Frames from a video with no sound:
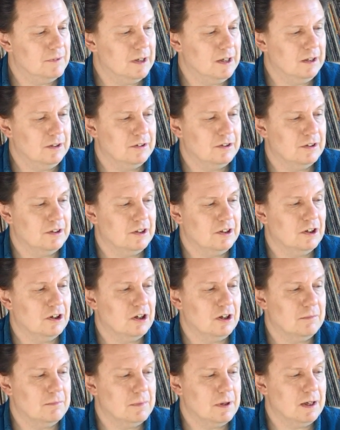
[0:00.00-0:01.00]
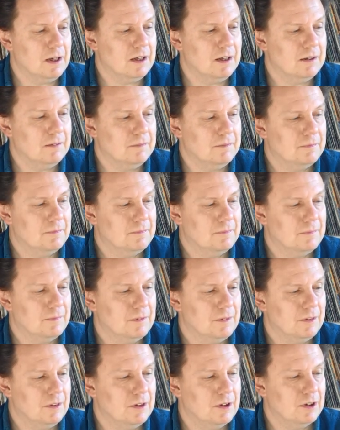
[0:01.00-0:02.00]
Into the Nightmare,
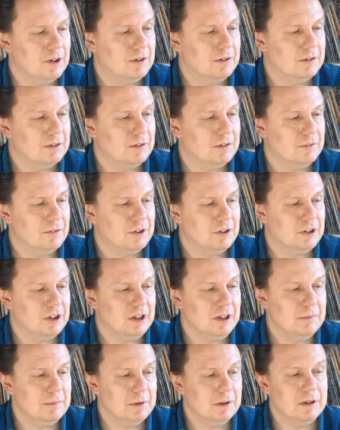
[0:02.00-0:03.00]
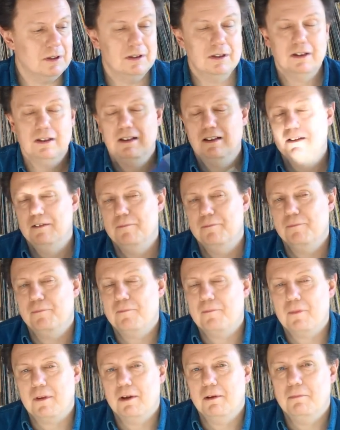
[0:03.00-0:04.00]
Night of the Demon,
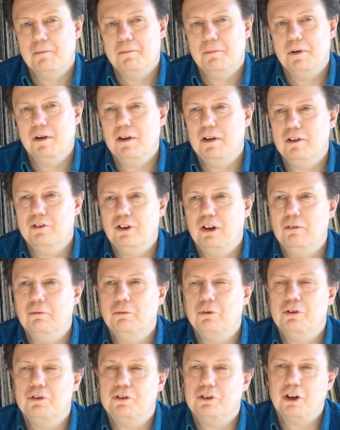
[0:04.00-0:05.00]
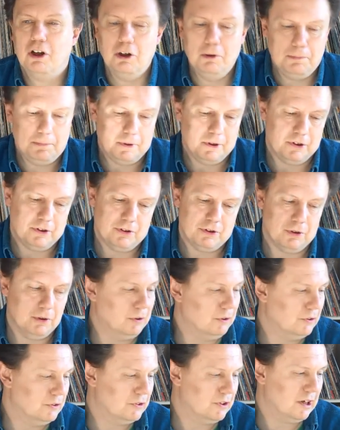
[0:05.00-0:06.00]
but the general scope of the
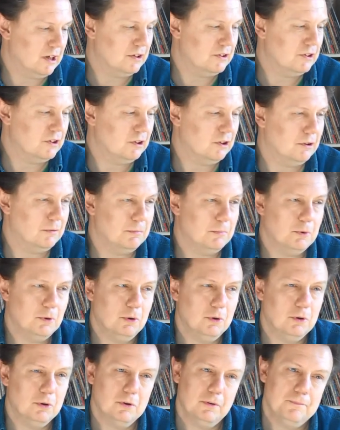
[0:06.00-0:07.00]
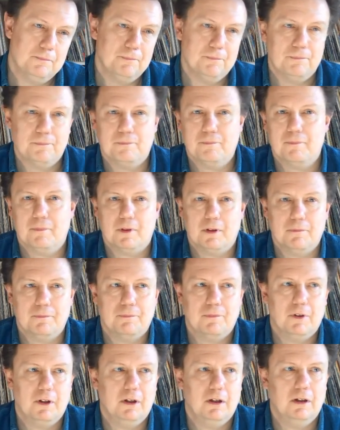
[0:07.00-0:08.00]
song sounds a lot more,
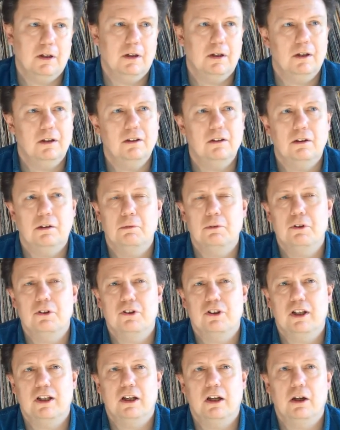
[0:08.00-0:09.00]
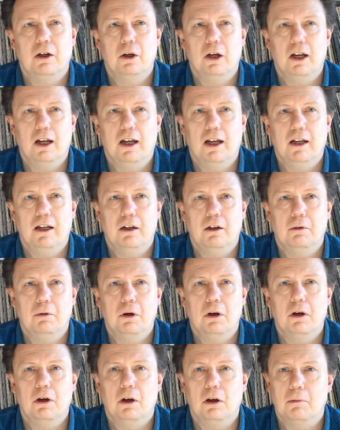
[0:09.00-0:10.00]
I wouldn't say
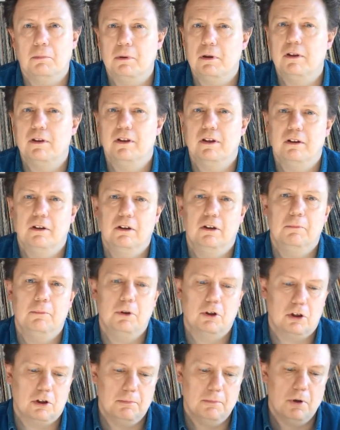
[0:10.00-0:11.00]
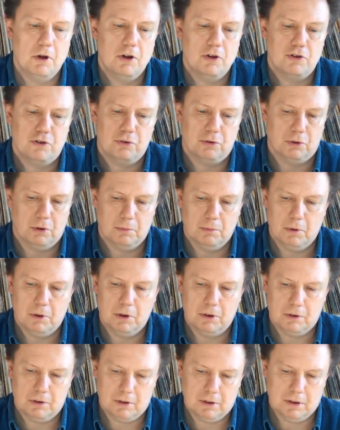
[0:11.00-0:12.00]
AOR, but they're a lot more commercial than
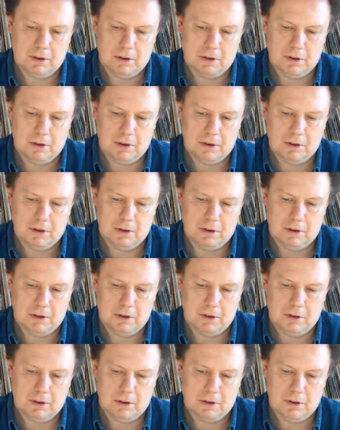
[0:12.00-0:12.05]
what